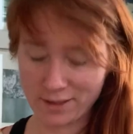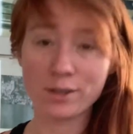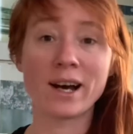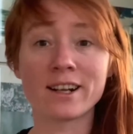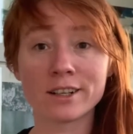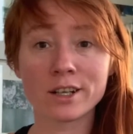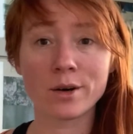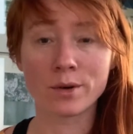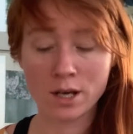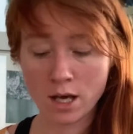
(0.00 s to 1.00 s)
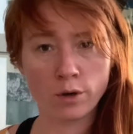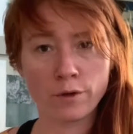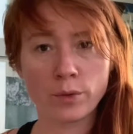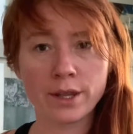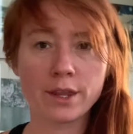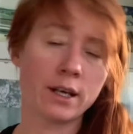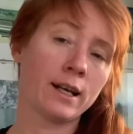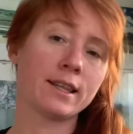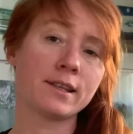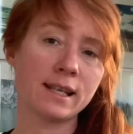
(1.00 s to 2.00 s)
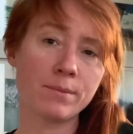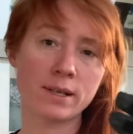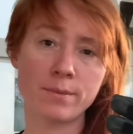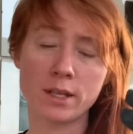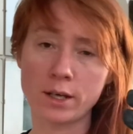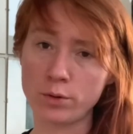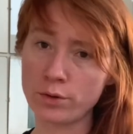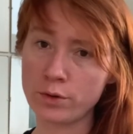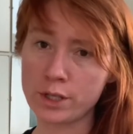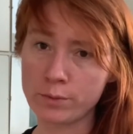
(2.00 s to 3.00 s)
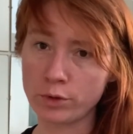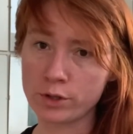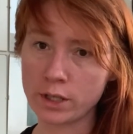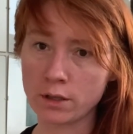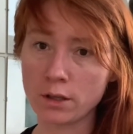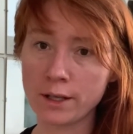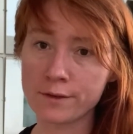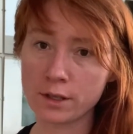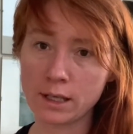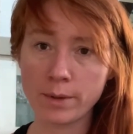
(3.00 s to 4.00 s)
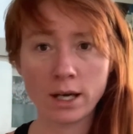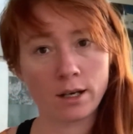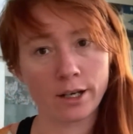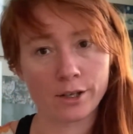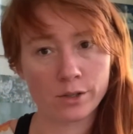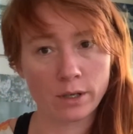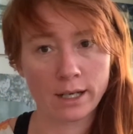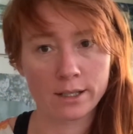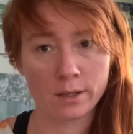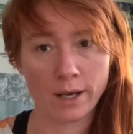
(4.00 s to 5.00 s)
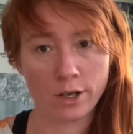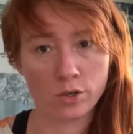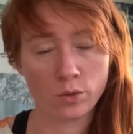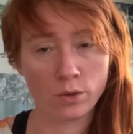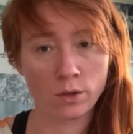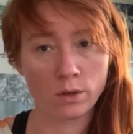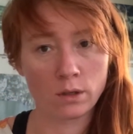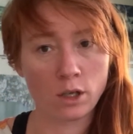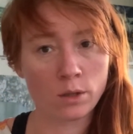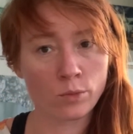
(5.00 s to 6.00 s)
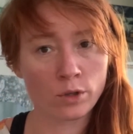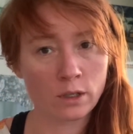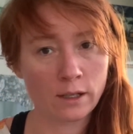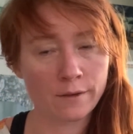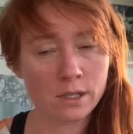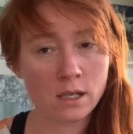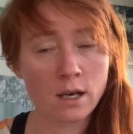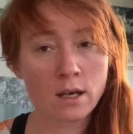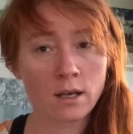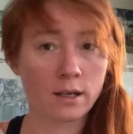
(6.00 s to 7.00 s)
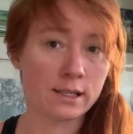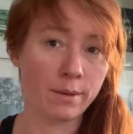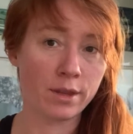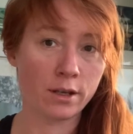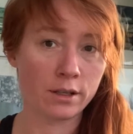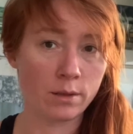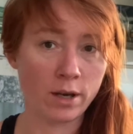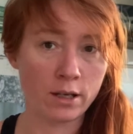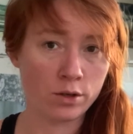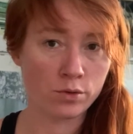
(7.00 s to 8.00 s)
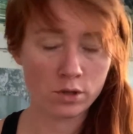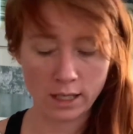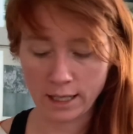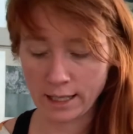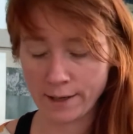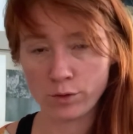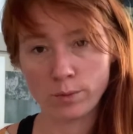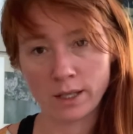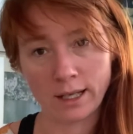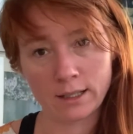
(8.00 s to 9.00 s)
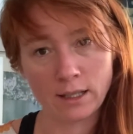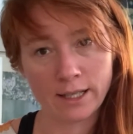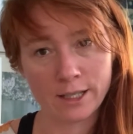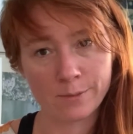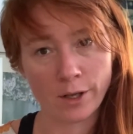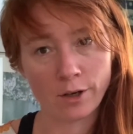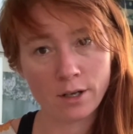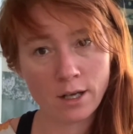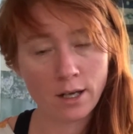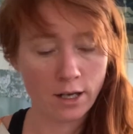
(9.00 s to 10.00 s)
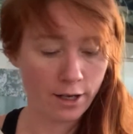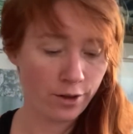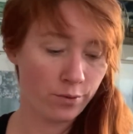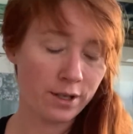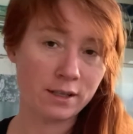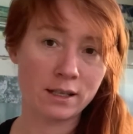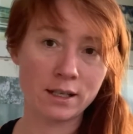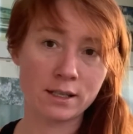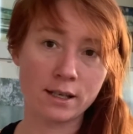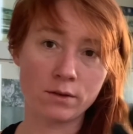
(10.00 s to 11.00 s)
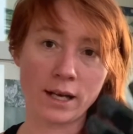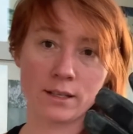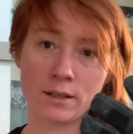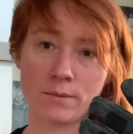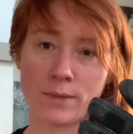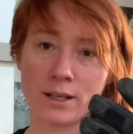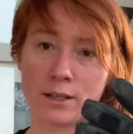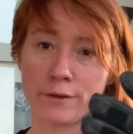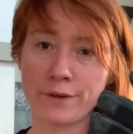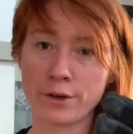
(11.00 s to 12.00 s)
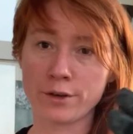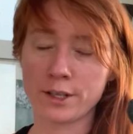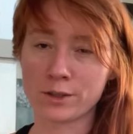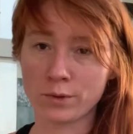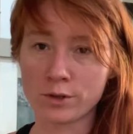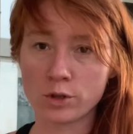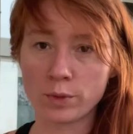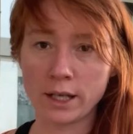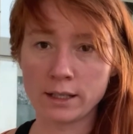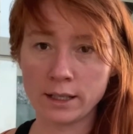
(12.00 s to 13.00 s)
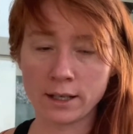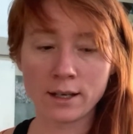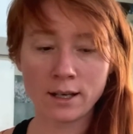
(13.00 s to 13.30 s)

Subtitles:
So how did it go? Well, for one thing, at the same time that I ordered these motorcycle gloves on eBay, I also got some actual longboard gloves. Same thing on eBay used, and I have to admit I did like these better. The reason is that my little finger things were a stupid idea.